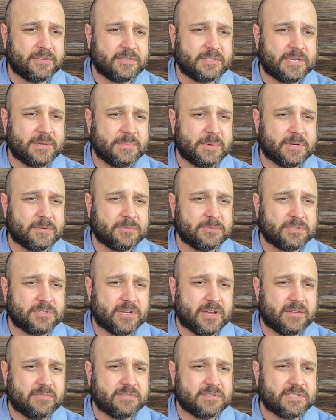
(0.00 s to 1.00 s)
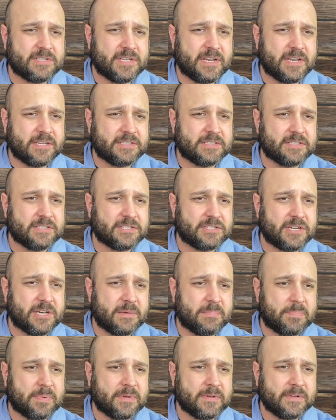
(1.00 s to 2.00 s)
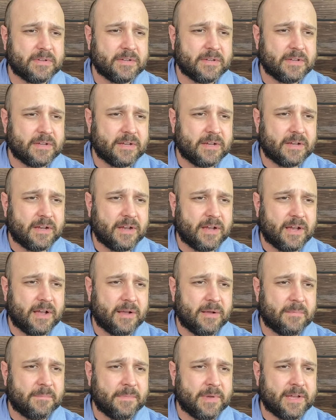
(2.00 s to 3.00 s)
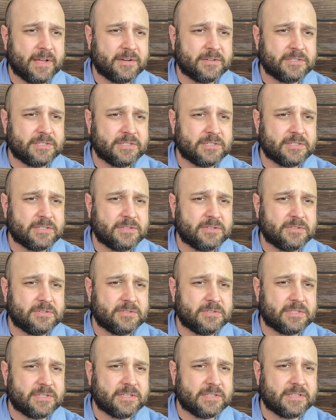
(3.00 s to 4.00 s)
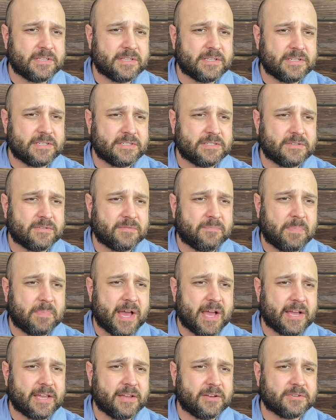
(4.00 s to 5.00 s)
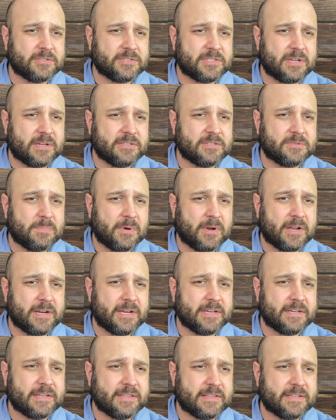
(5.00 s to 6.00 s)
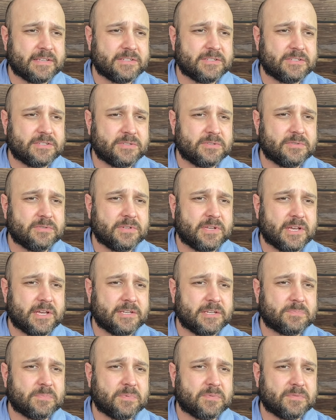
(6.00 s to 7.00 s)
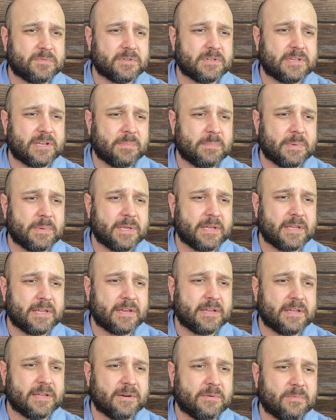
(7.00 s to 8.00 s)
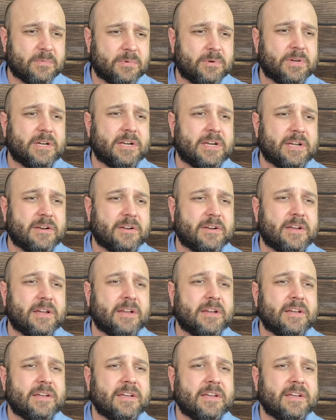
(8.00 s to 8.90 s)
typical sovereign citizenship. Anderson is accused of packing her son's body into this suitcase before dumping it in a wooded area.